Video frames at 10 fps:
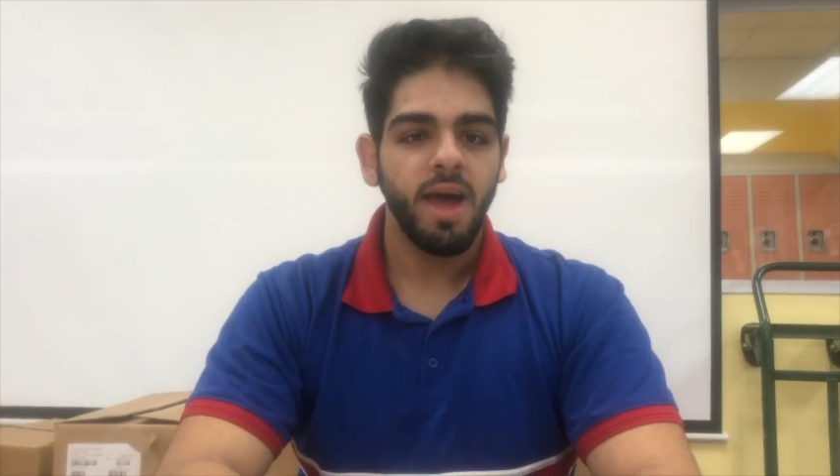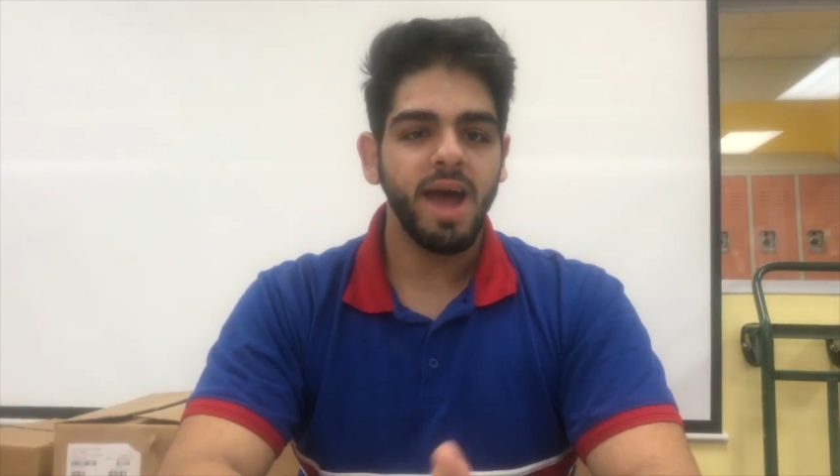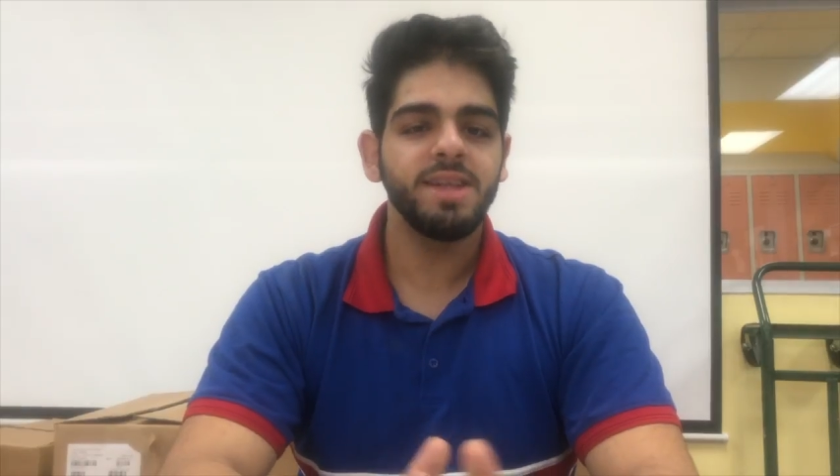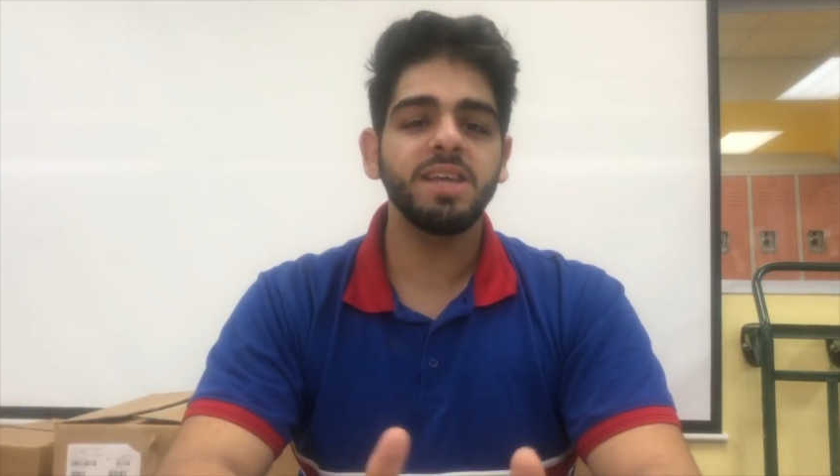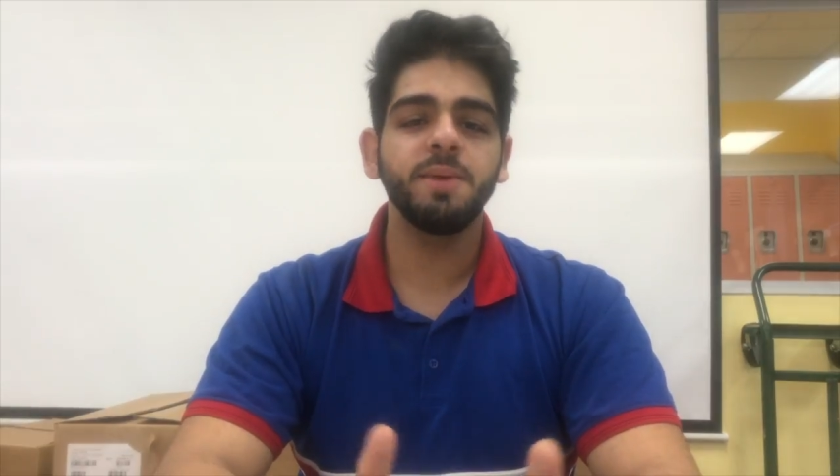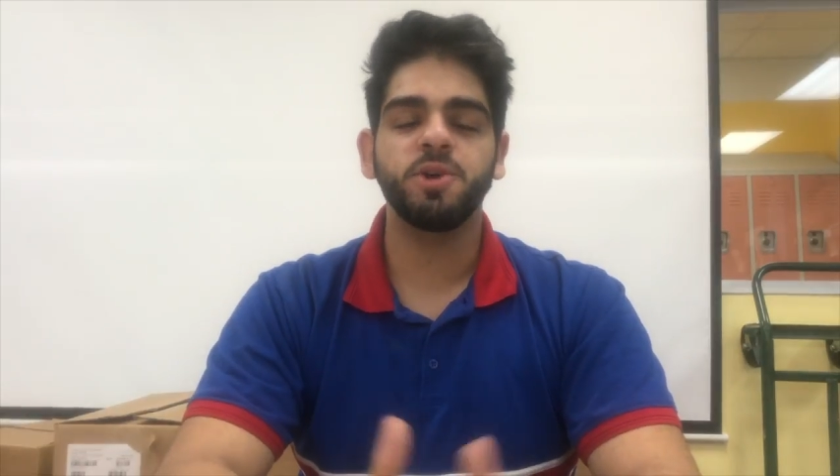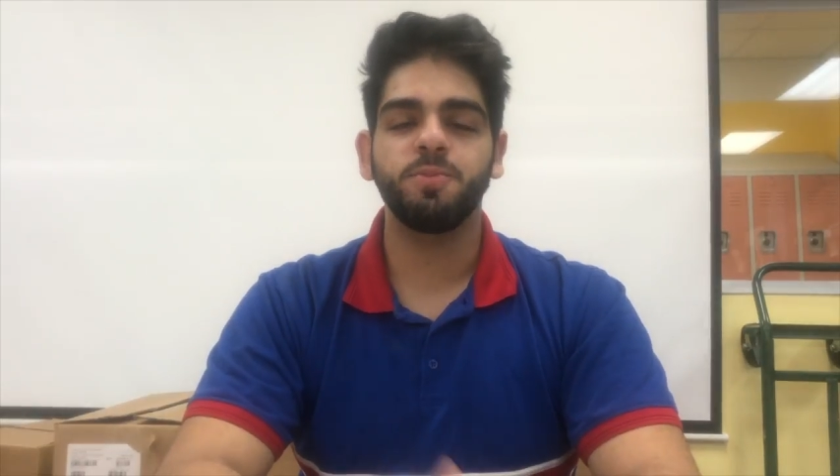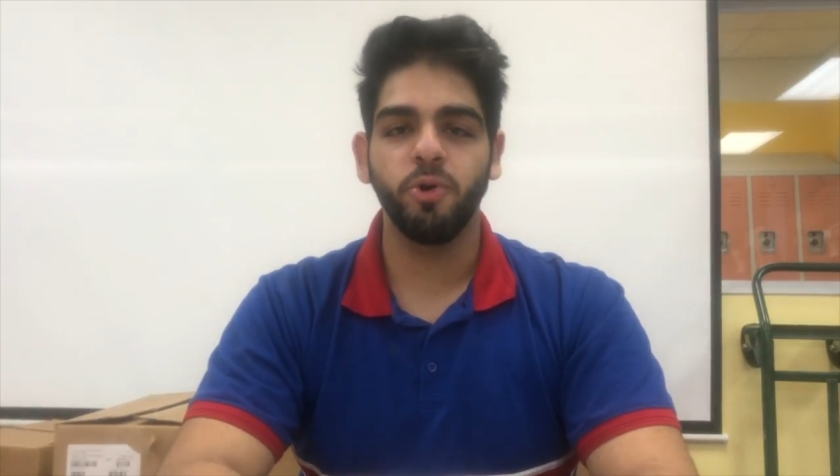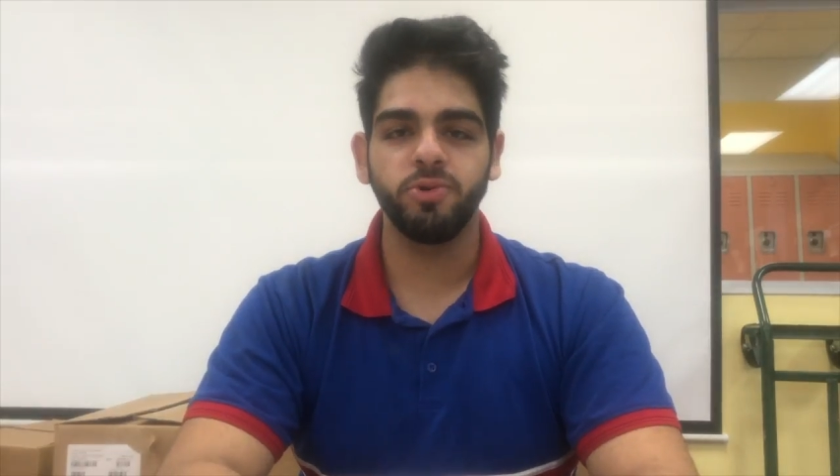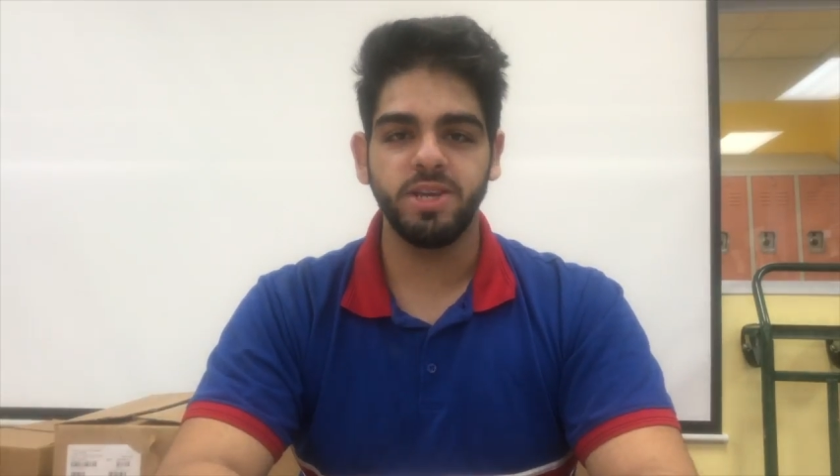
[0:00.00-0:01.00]
Enzymes are
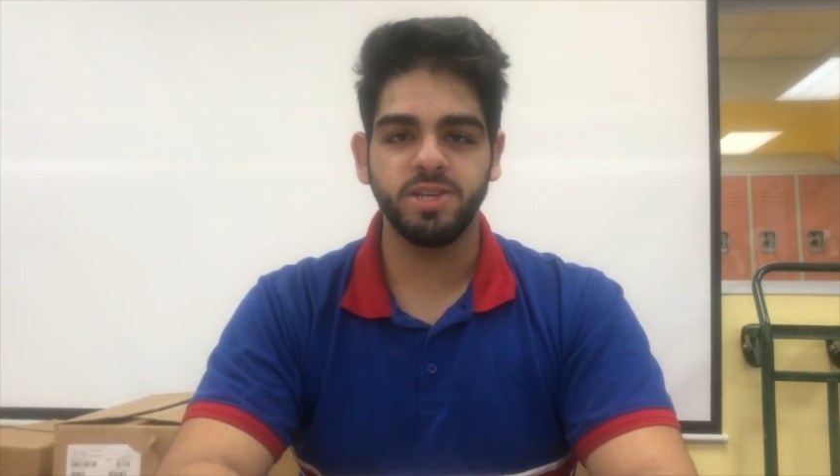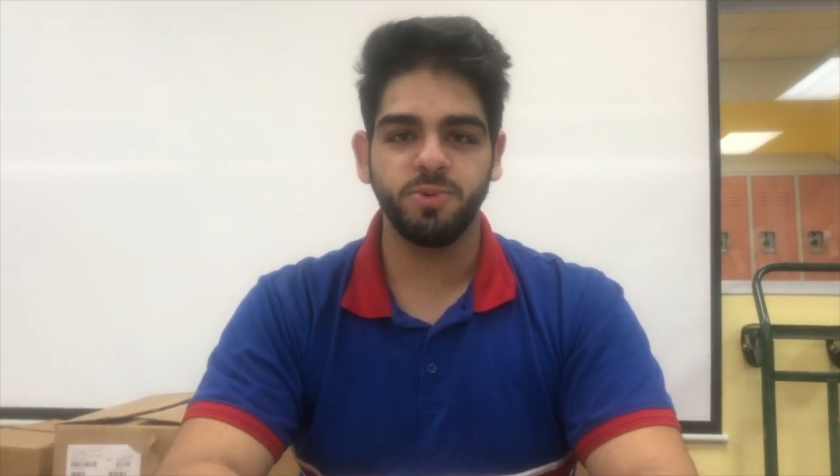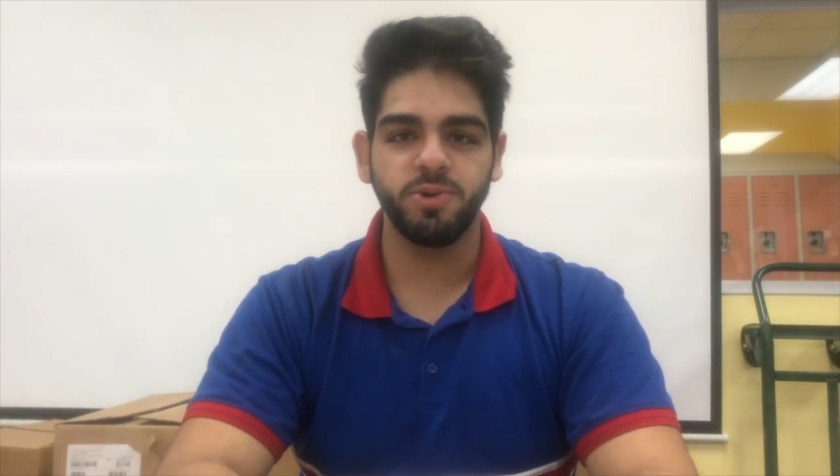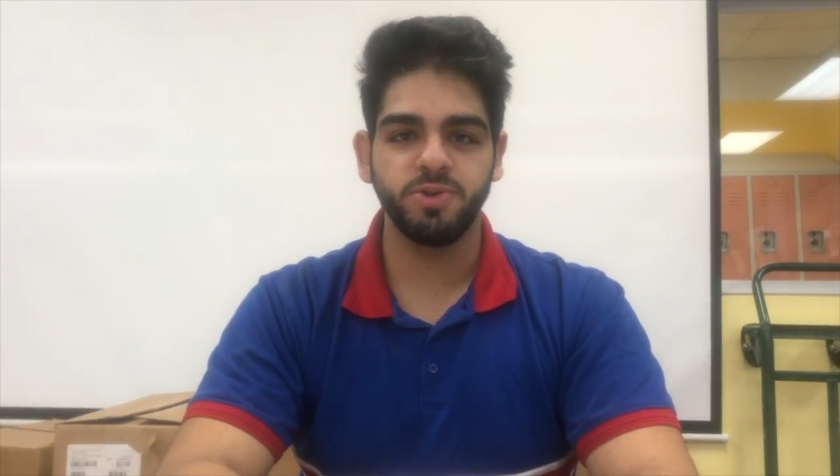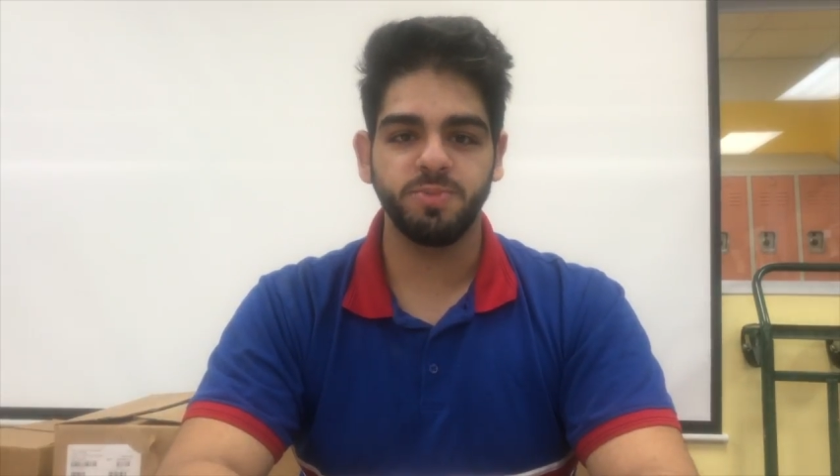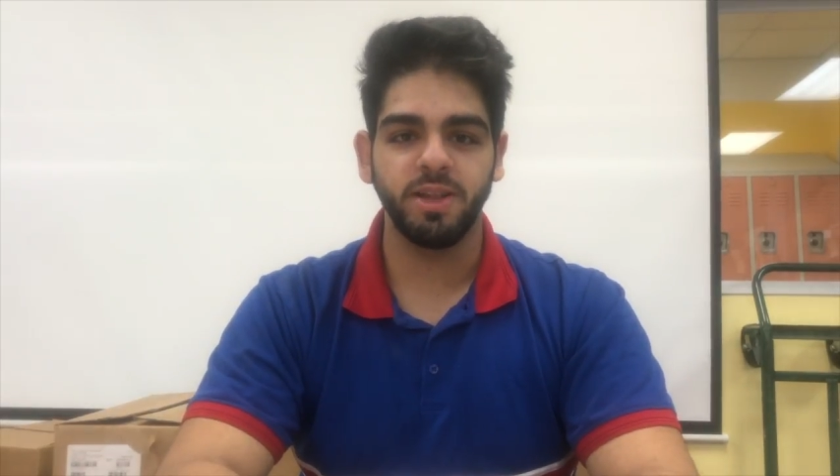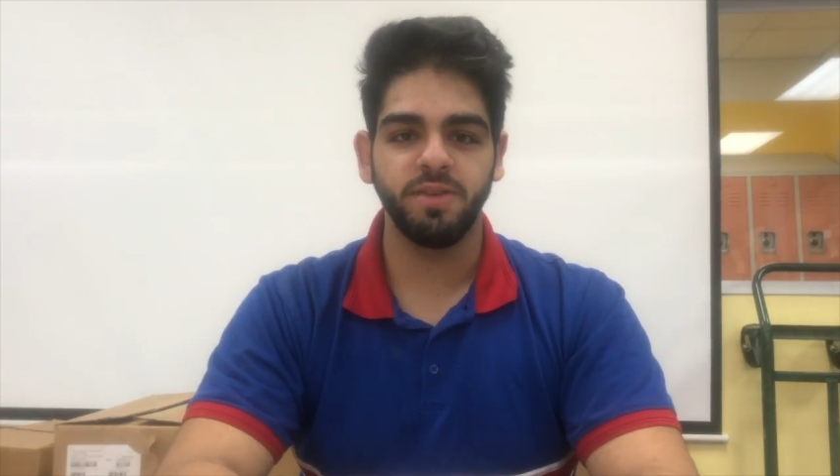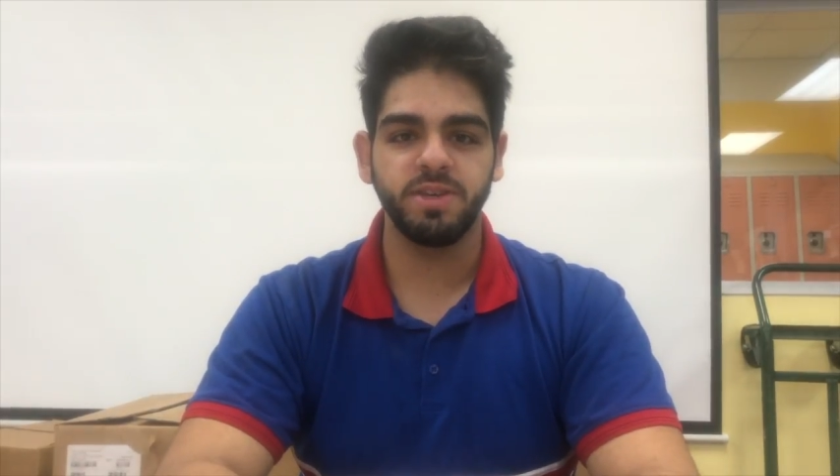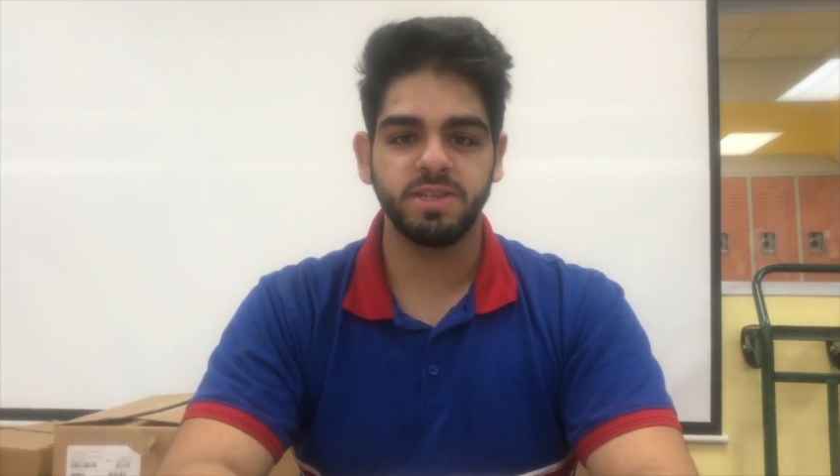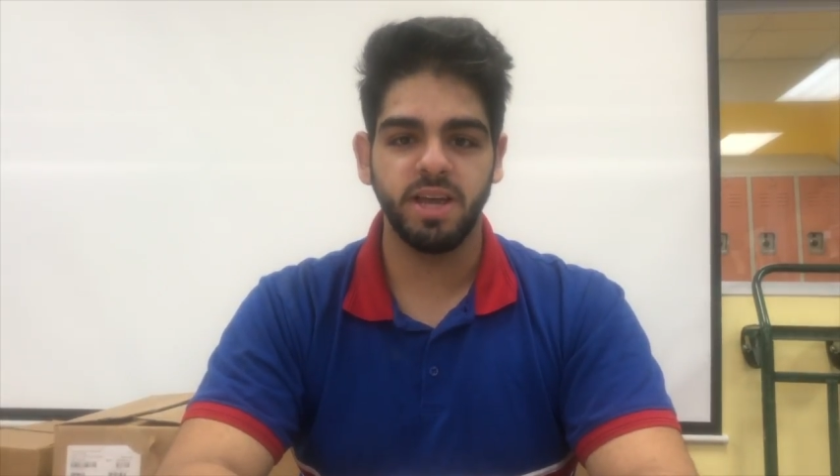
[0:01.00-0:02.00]
proteins produced by
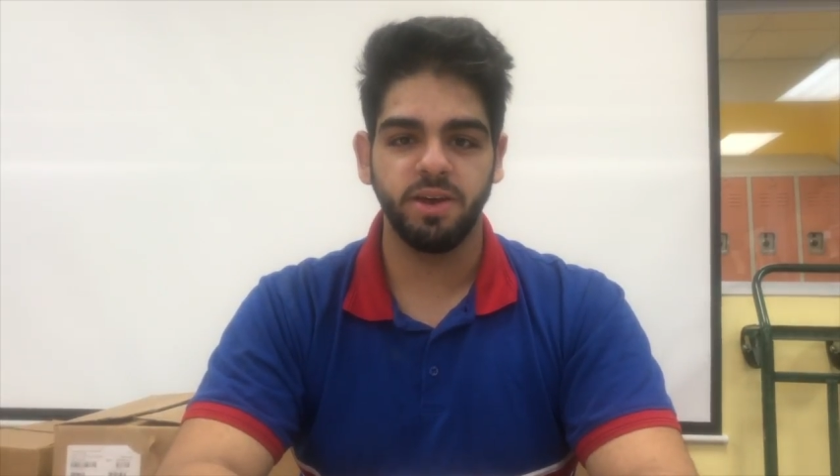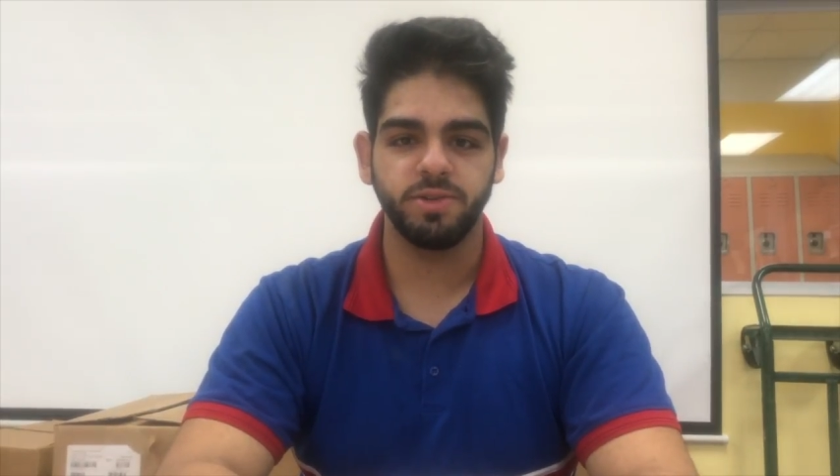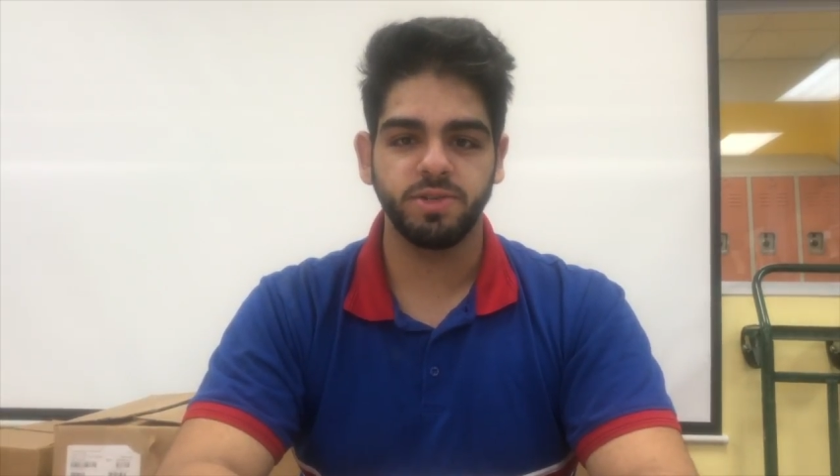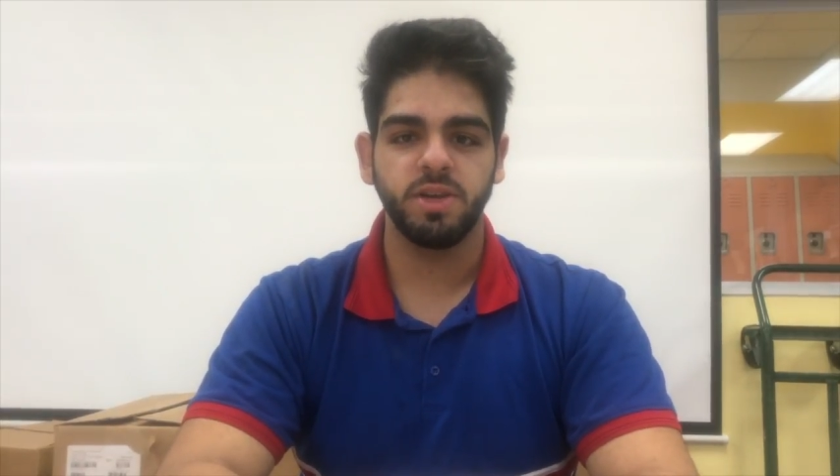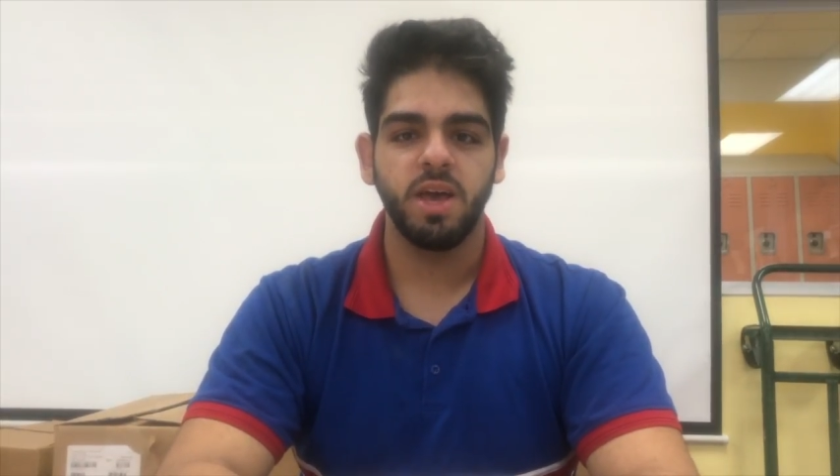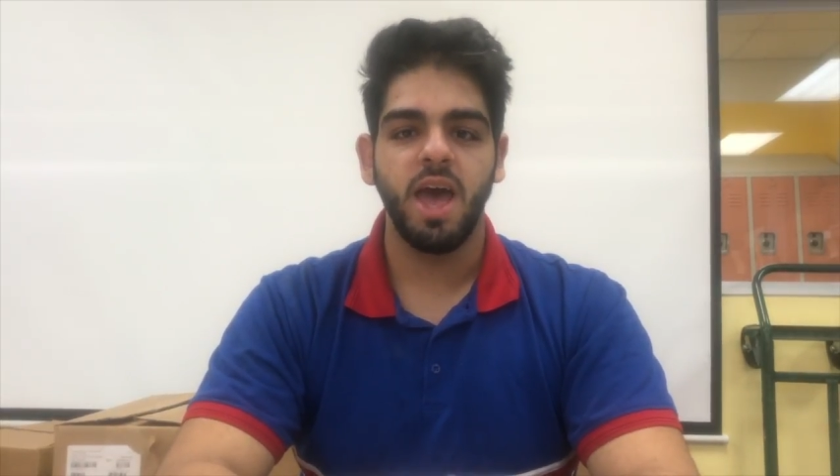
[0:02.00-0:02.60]
living cells,